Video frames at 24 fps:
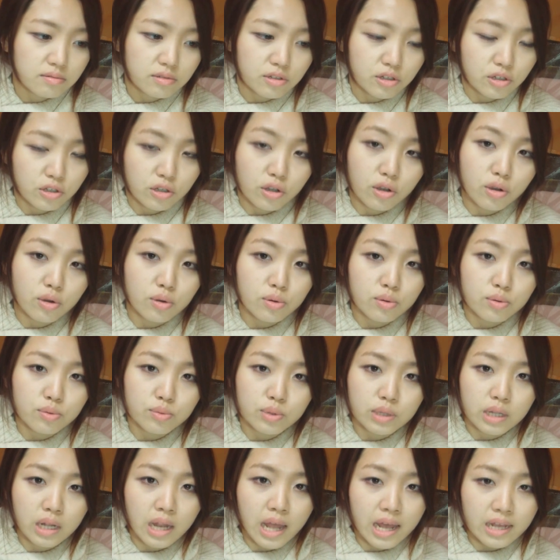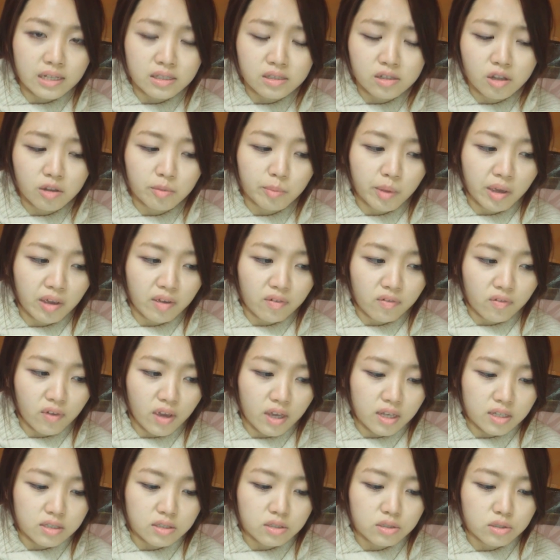you know, would last on my
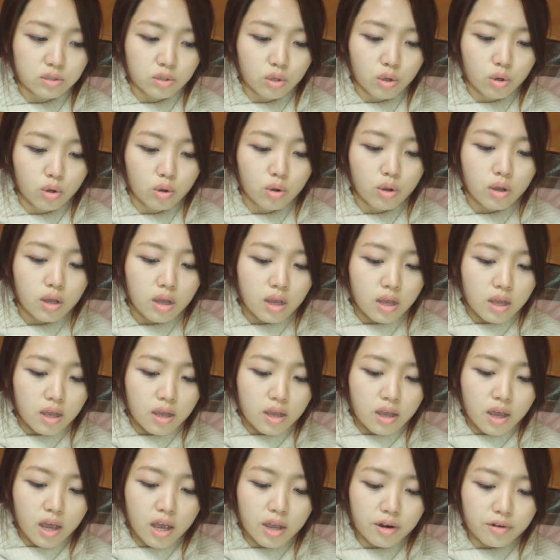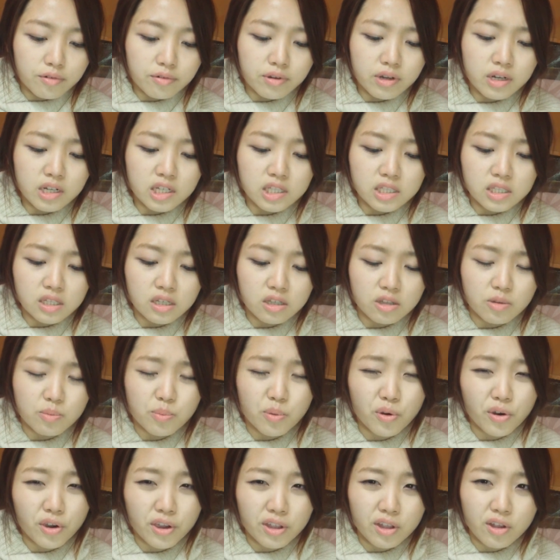face. So I don't really see the
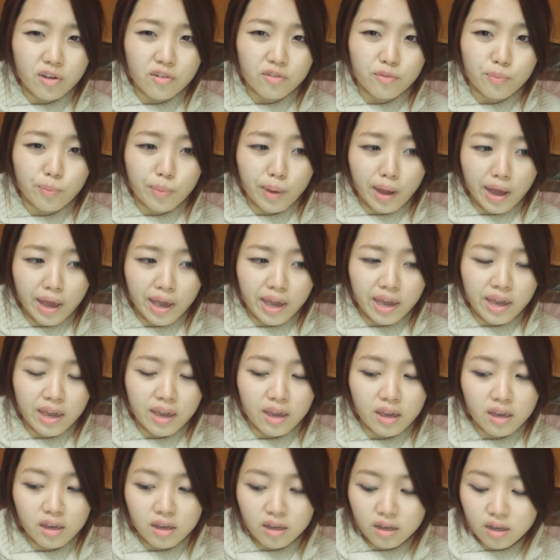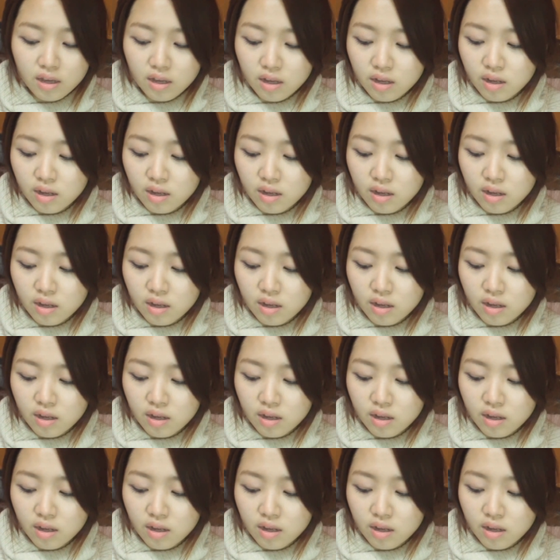point of buying